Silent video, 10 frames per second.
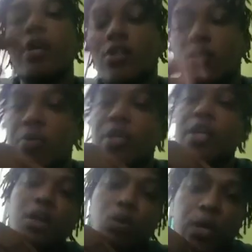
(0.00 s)
some Magnum
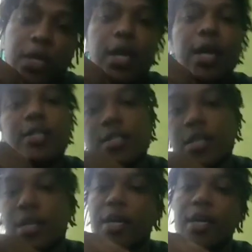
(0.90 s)
King and Queen
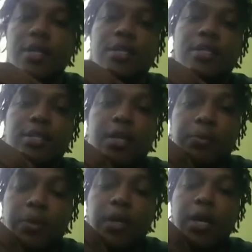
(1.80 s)
artist and the artists
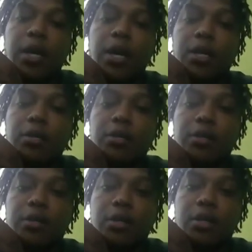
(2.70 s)
there and
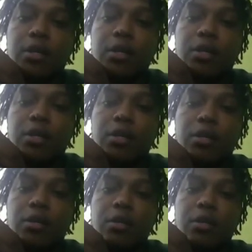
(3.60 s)

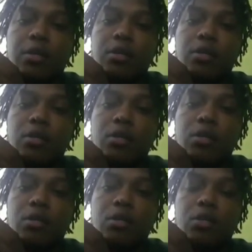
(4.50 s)

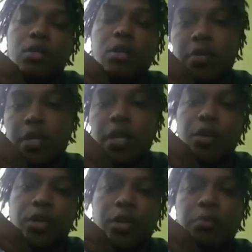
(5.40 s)
them
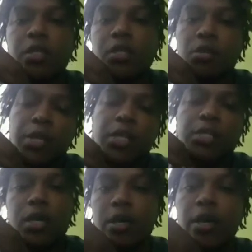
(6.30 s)
did they do them things. So
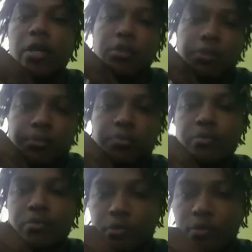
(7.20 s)
me I say alright.
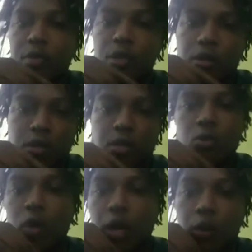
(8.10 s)

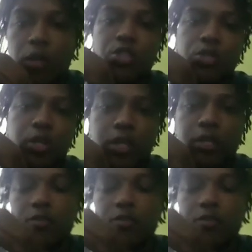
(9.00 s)
Man watch your